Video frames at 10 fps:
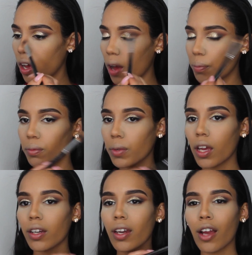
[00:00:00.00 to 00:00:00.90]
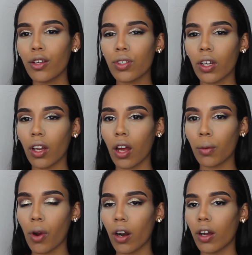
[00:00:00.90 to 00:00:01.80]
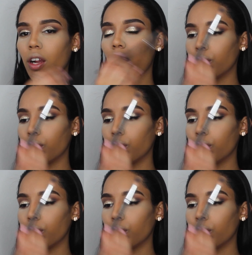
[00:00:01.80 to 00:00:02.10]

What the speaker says: I'm not using a lot of product.